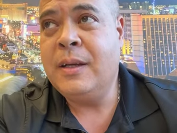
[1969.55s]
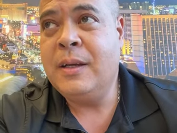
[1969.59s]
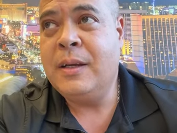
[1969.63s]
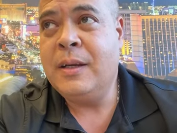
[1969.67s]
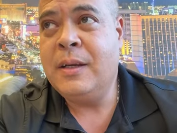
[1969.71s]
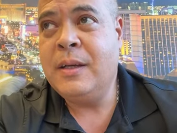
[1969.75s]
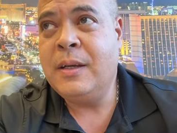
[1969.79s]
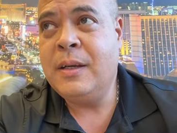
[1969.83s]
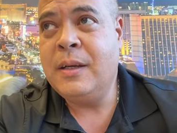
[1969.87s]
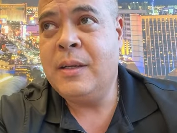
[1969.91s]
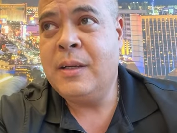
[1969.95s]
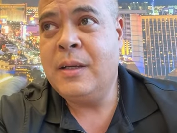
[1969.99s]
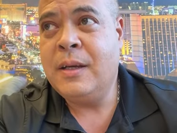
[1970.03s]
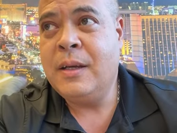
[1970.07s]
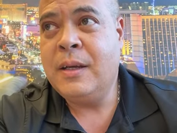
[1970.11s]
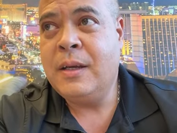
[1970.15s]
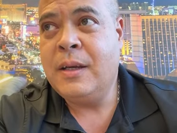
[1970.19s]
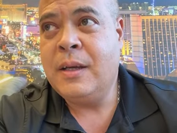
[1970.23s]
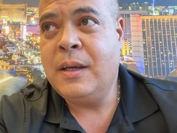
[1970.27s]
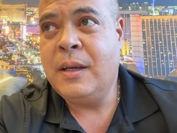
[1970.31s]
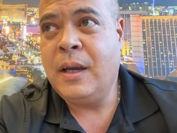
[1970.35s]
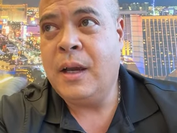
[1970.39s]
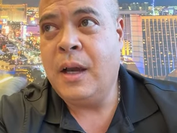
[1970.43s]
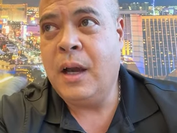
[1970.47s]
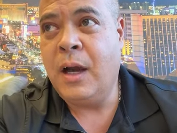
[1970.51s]
It's a
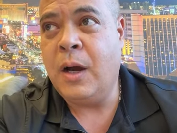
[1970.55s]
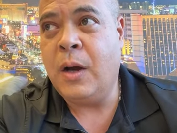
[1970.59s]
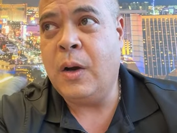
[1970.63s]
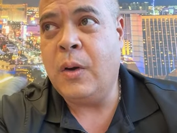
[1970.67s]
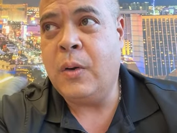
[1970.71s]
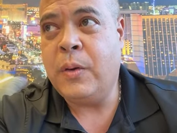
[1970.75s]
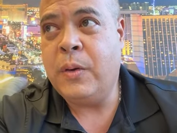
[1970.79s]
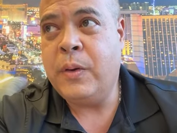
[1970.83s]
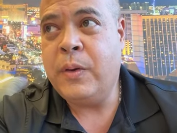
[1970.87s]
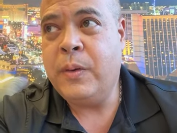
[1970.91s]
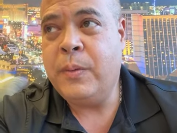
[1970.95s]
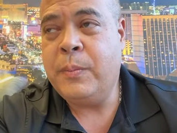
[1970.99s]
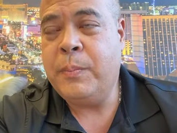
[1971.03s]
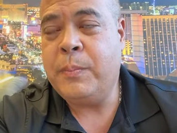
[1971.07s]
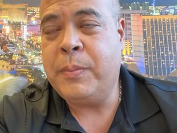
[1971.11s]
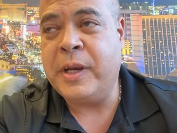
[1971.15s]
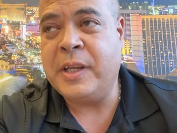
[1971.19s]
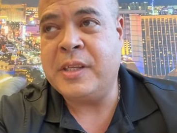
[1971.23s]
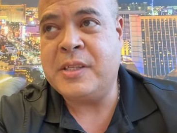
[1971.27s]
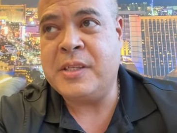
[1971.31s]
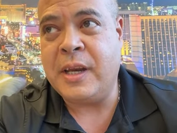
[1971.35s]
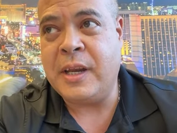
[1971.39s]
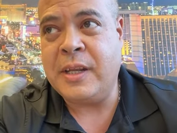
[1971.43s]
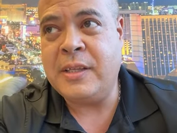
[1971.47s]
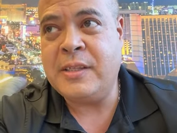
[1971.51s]
Hijet. Oh, but
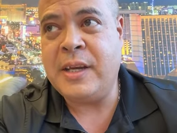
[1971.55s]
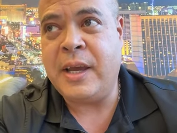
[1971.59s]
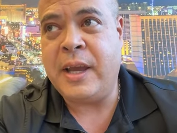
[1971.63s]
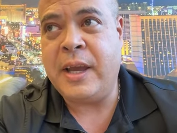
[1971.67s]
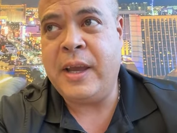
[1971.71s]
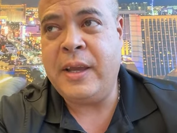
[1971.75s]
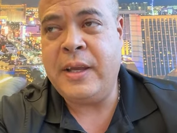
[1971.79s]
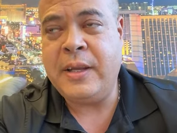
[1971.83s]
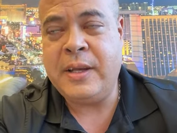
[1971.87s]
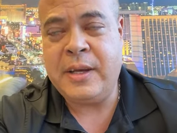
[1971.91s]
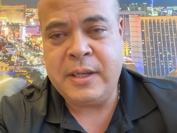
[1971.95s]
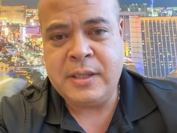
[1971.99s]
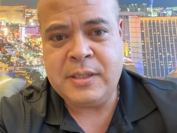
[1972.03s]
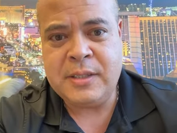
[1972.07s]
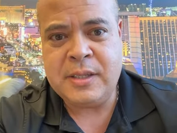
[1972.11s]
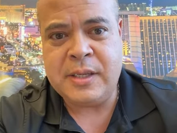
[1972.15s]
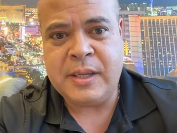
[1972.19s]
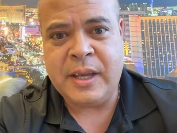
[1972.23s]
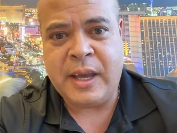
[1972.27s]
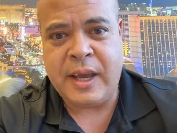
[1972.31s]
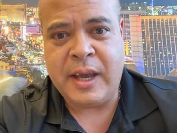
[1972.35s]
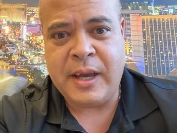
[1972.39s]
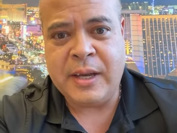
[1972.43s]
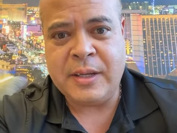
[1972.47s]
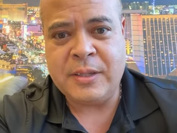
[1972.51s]
it's not a Dai. It is a
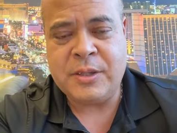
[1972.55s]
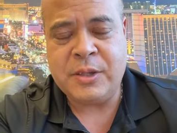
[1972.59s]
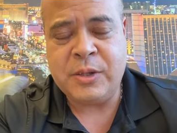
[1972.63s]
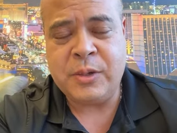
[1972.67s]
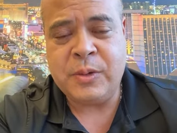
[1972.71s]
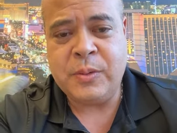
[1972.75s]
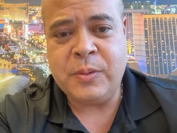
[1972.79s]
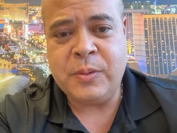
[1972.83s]
Daihatsu.